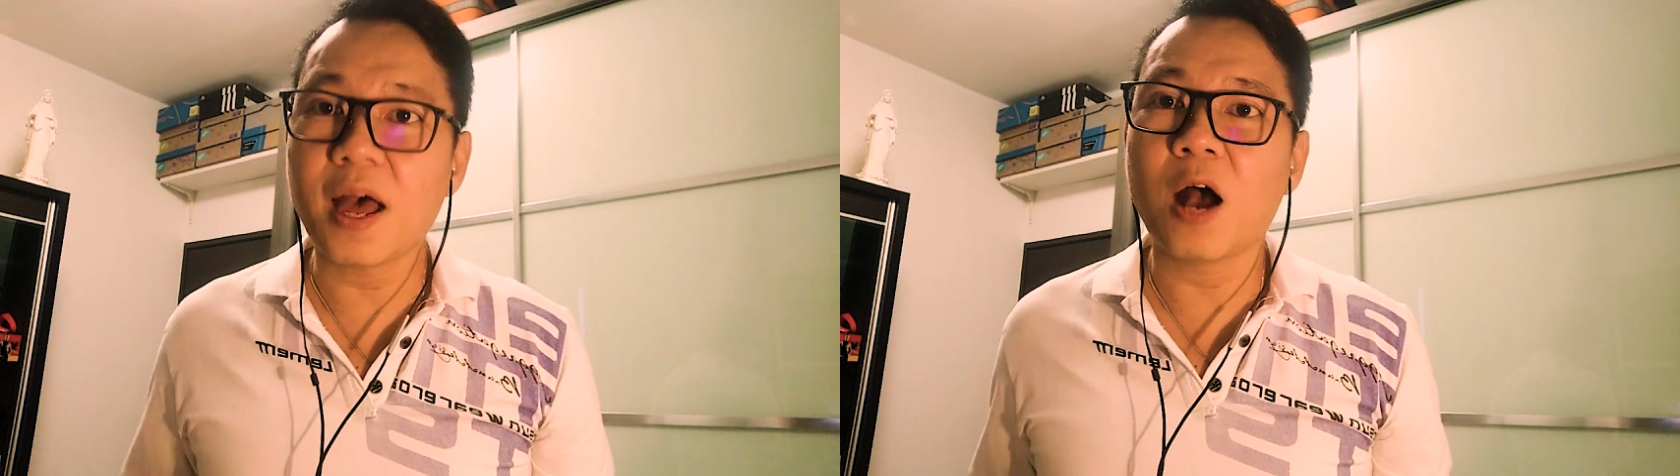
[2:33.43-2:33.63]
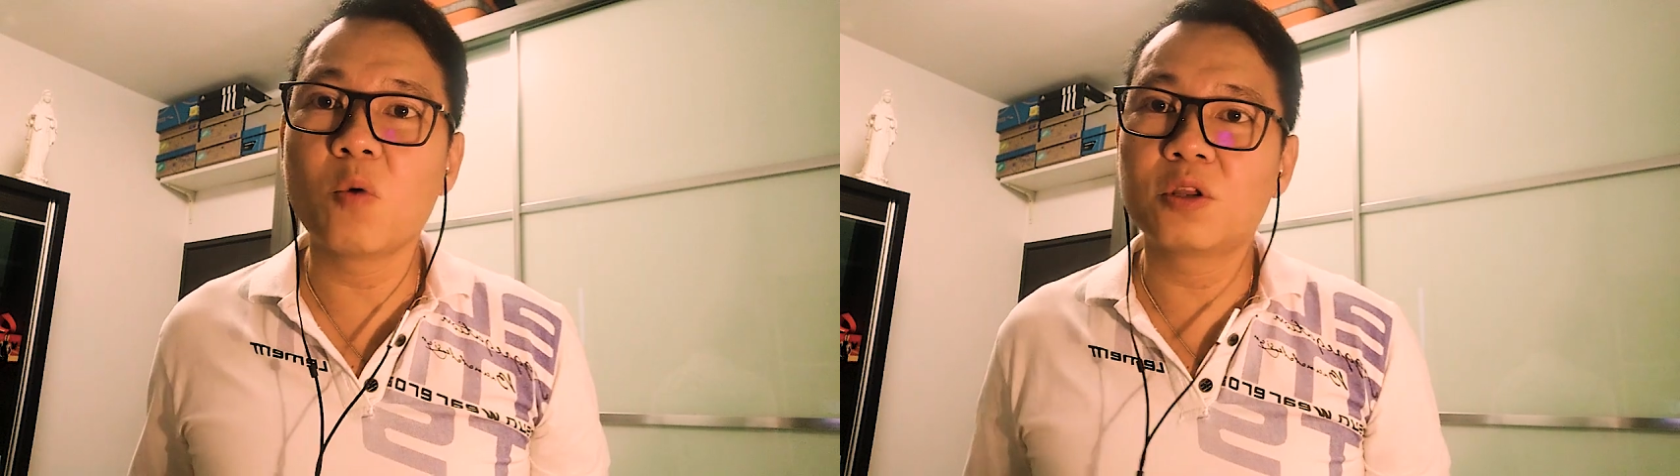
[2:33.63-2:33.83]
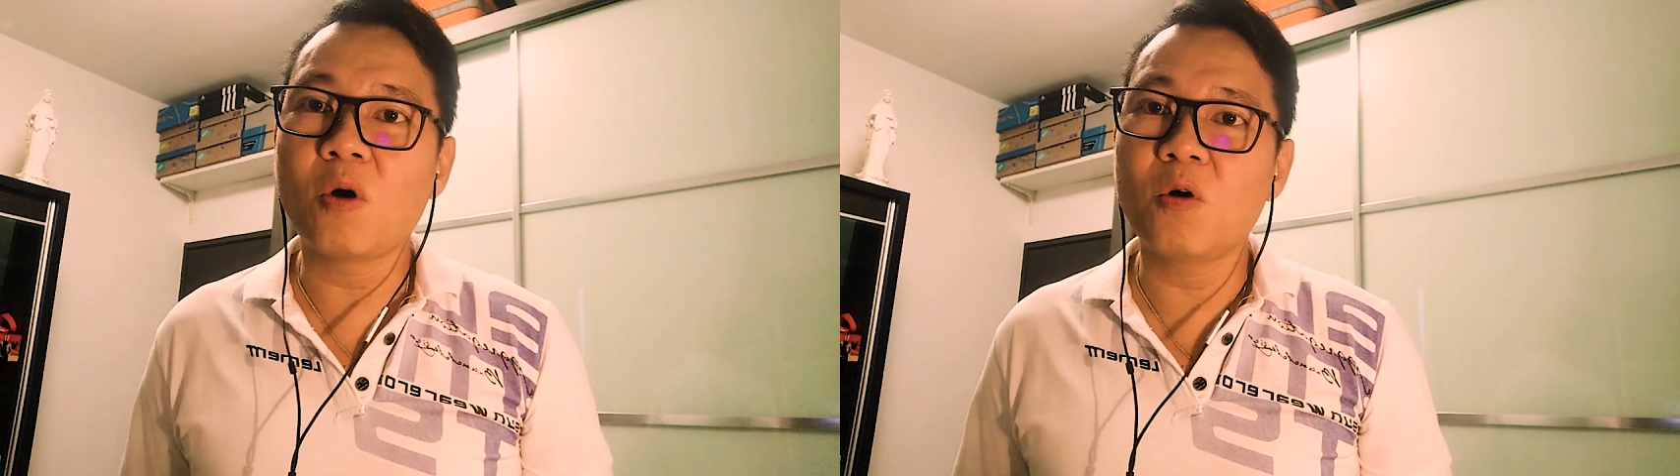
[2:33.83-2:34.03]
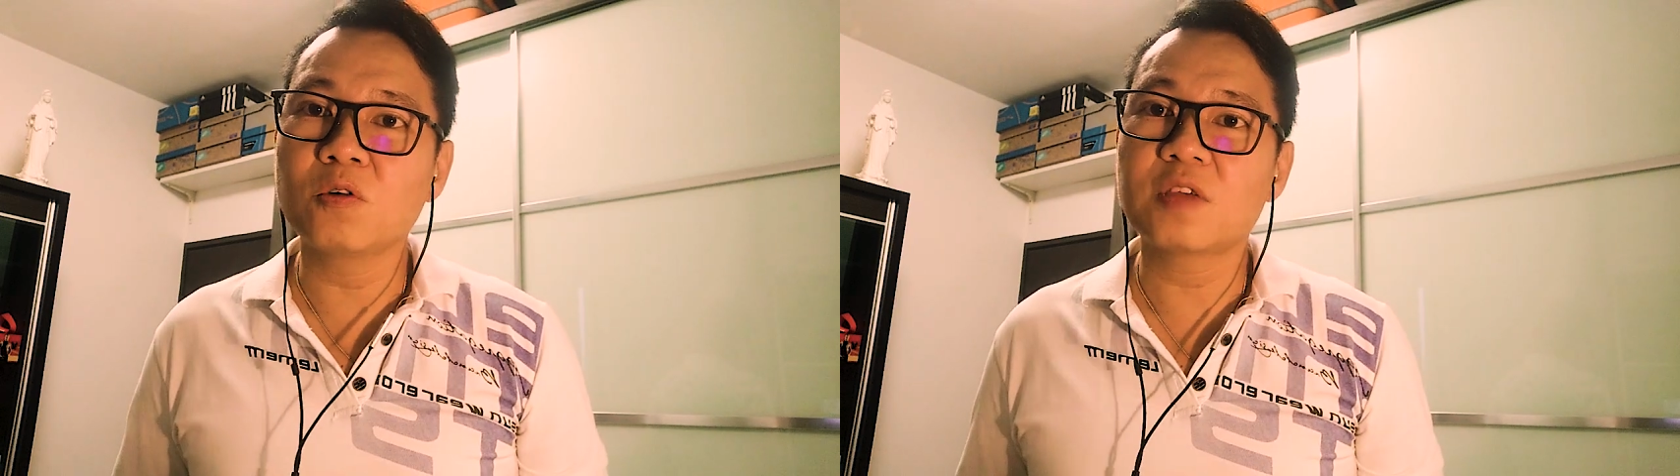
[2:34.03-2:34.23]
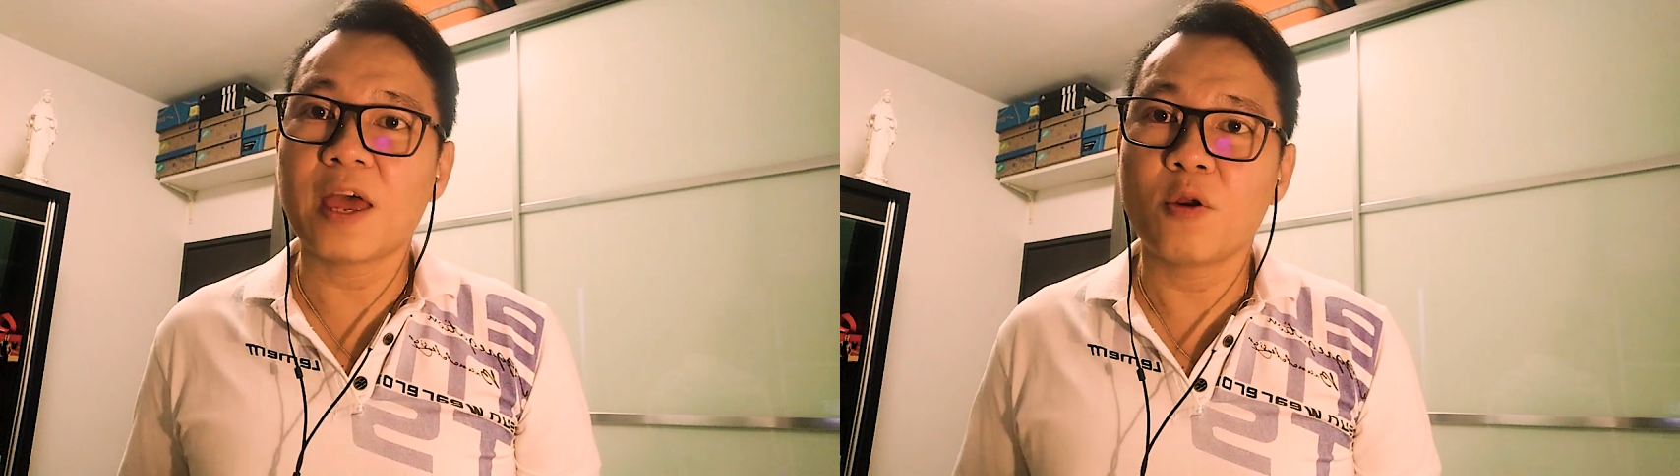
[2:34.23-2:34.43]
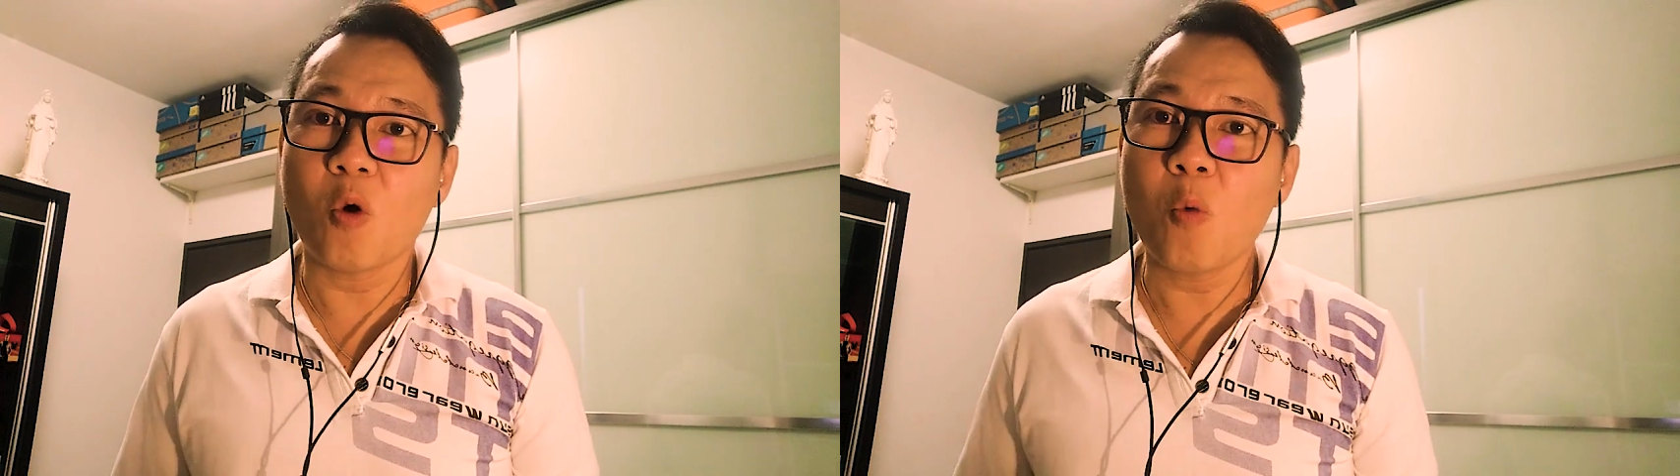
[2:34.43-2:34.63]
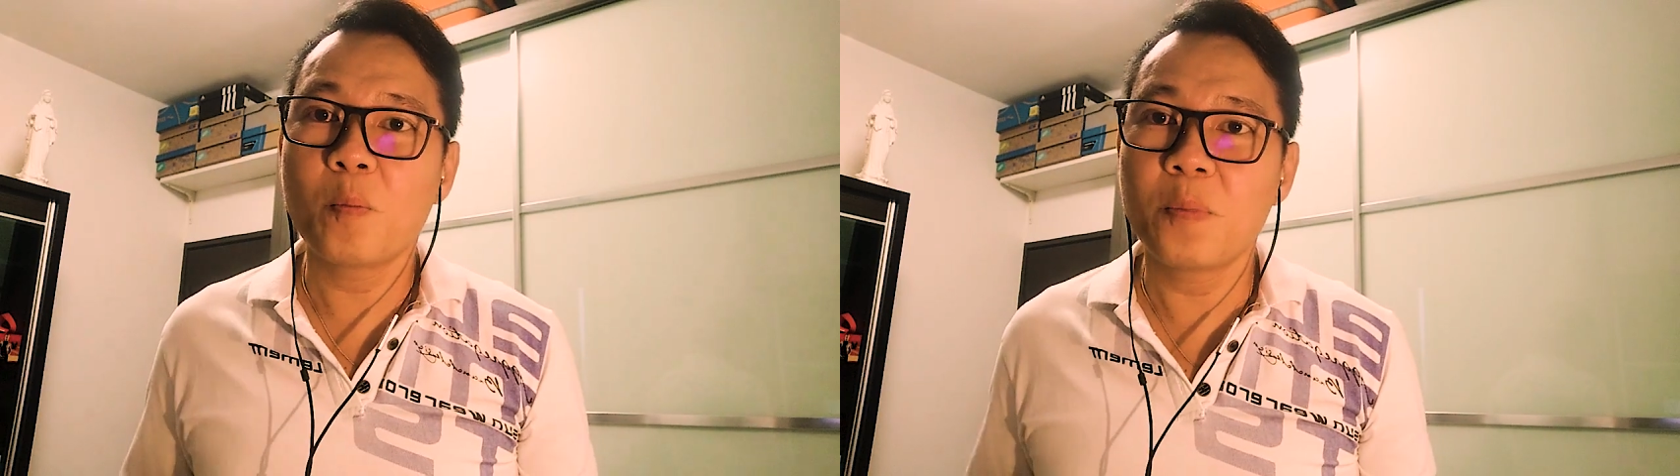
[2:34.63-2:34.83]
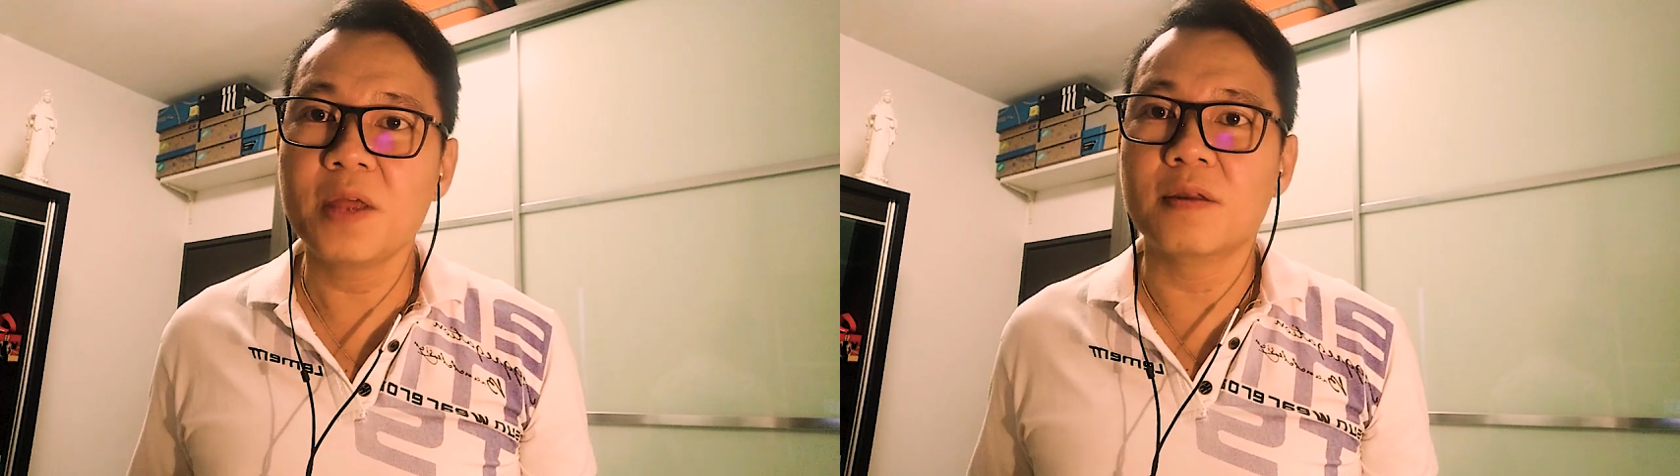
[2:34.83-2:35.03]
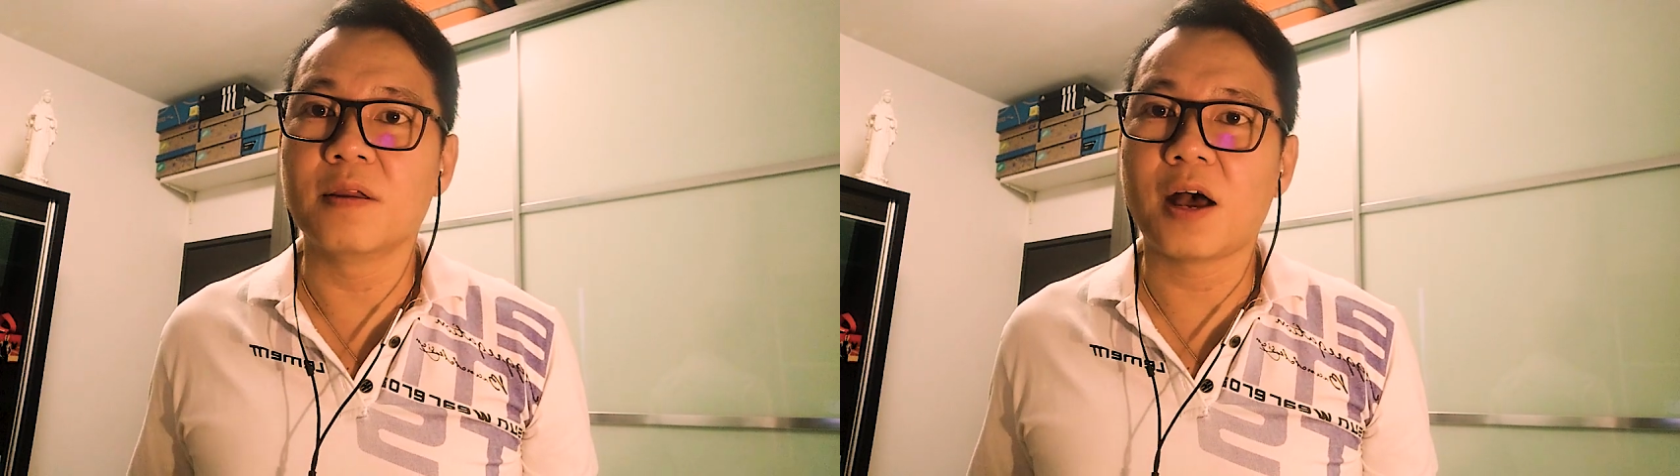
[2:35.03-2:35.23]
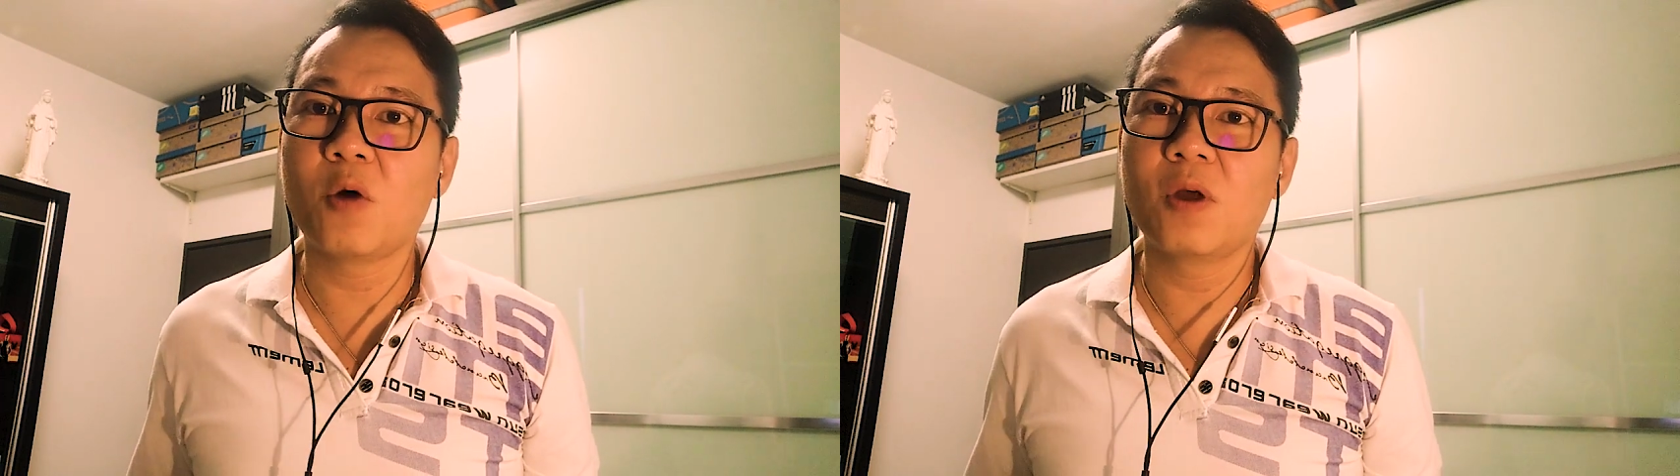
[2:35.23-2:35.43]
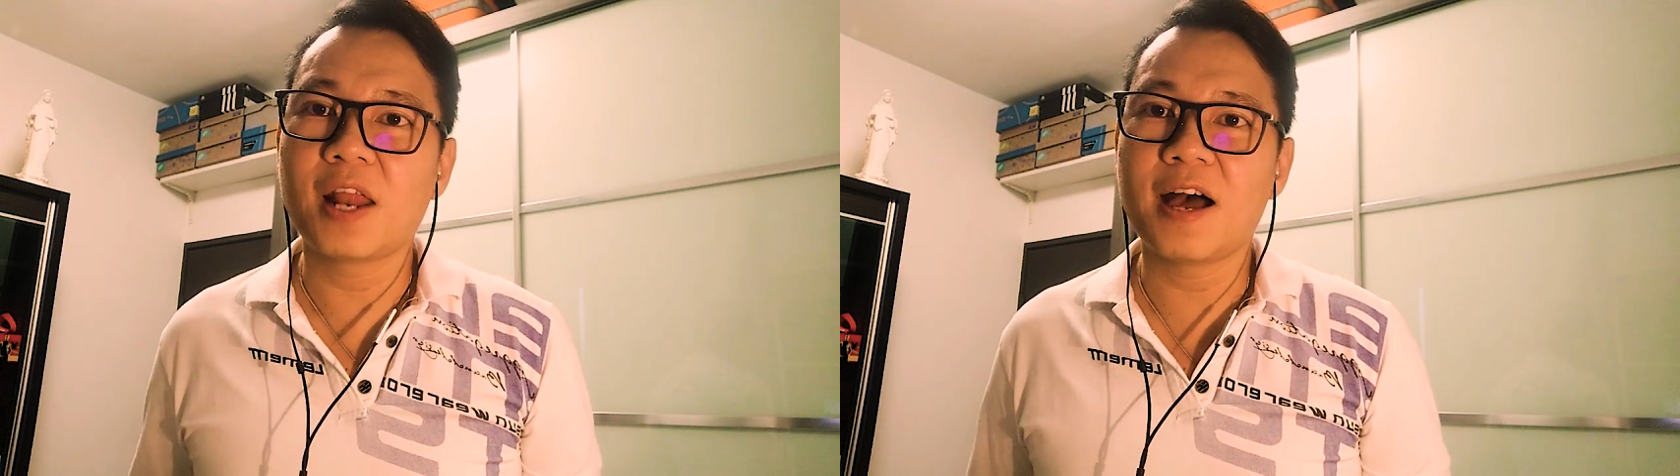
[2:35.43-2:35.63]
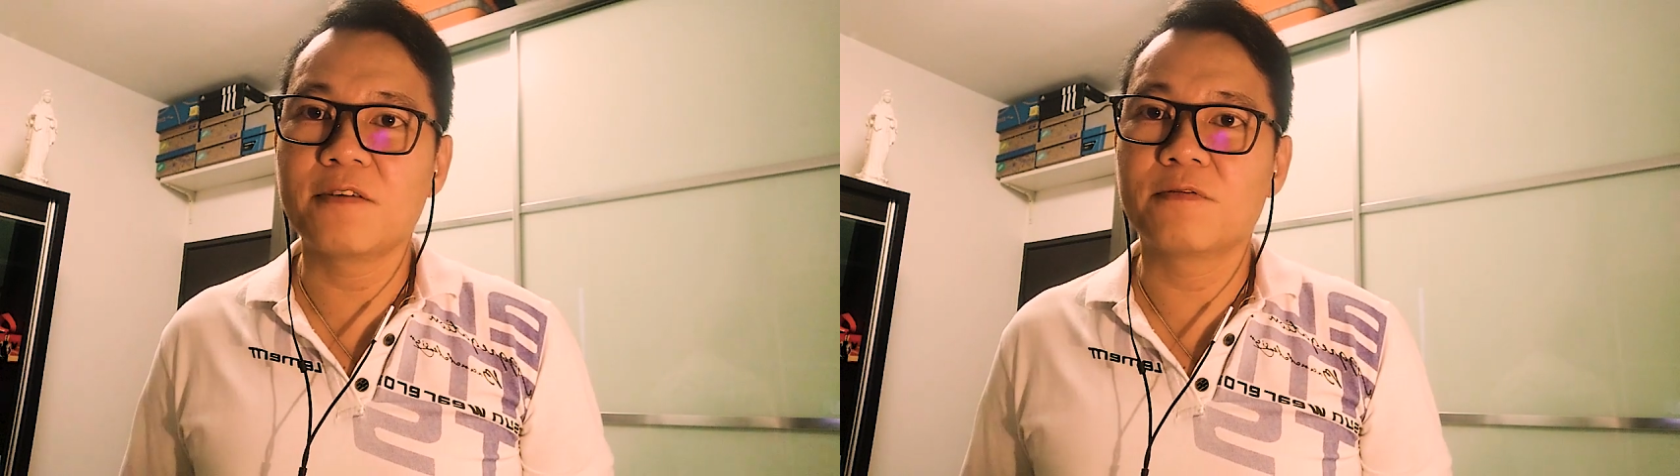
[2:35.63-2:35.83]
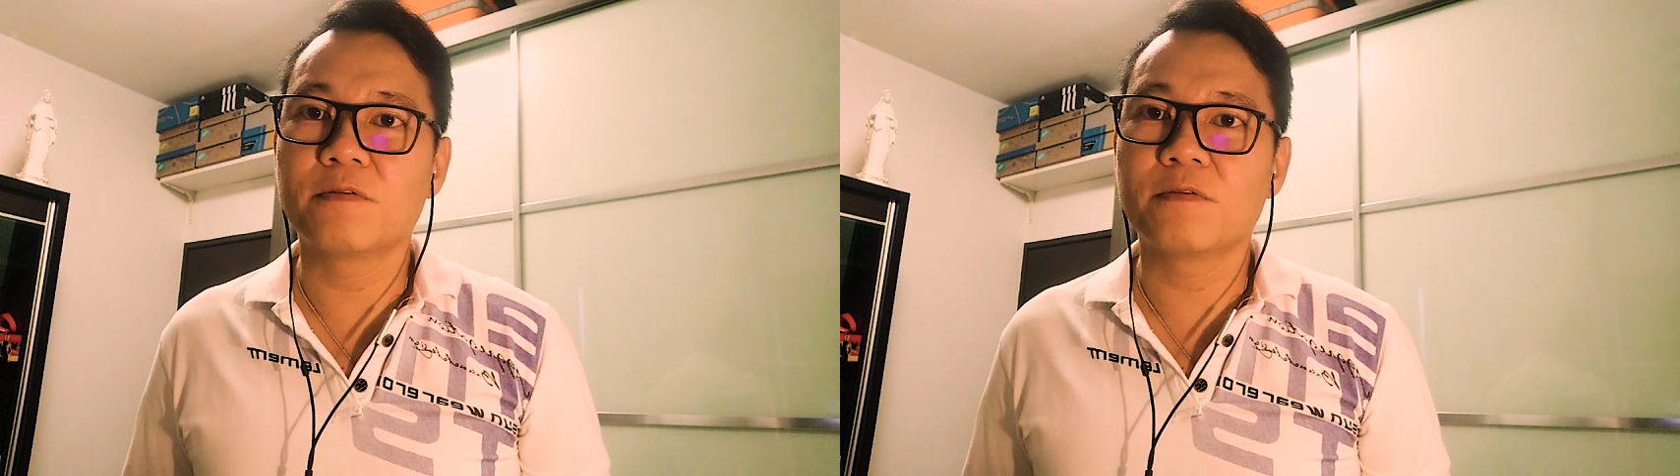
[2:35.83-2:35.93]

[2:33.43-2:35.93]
our doors and open our life